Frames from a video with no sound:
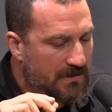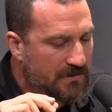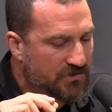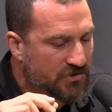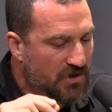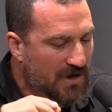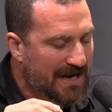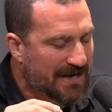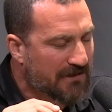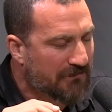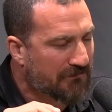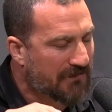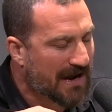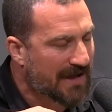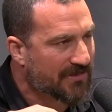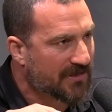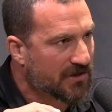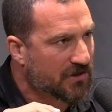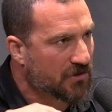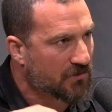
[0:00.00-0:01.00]
trying to
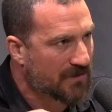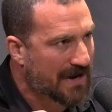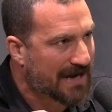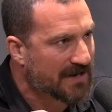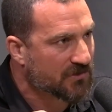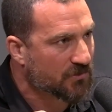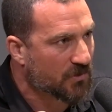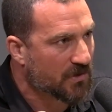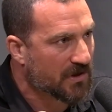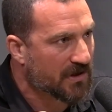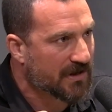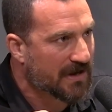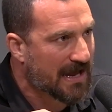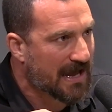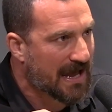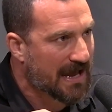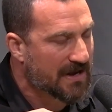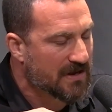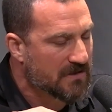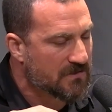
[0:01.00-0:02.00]
find the correct word
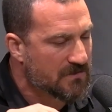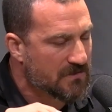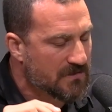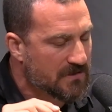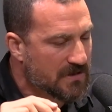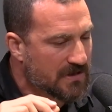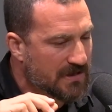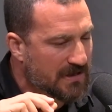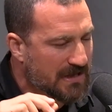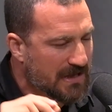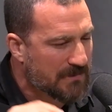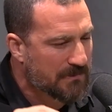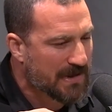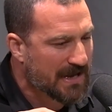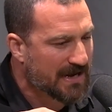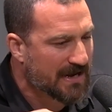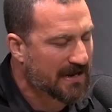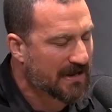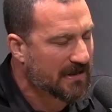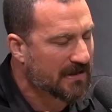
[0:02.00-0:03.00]
and you keep
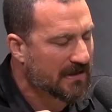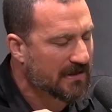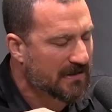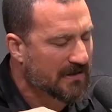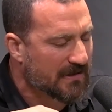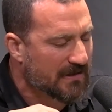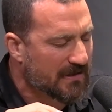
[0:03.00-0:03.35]
hitting